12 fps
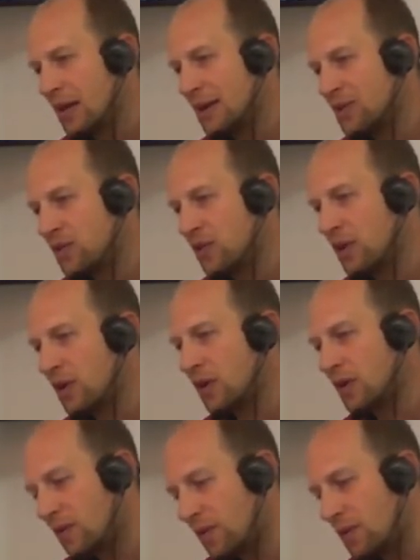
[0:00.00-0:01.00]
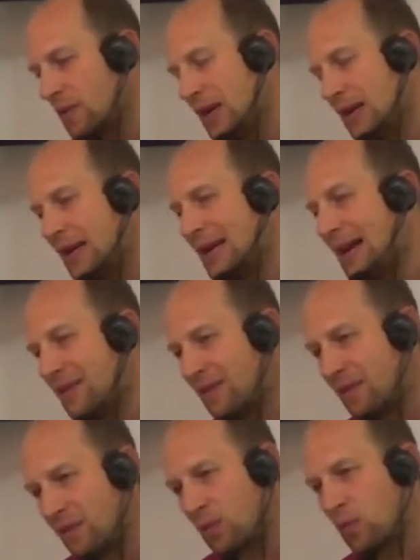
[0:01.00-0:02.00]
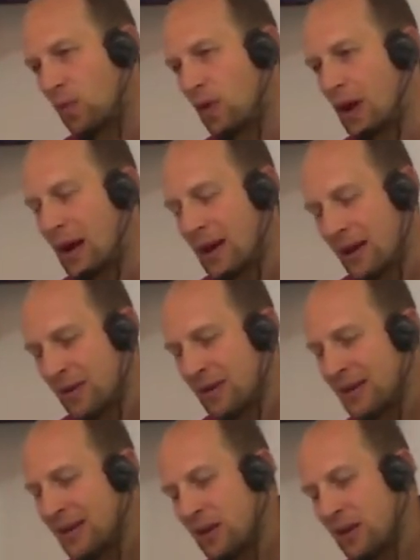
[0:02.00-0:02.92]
that it took for me to get from where I,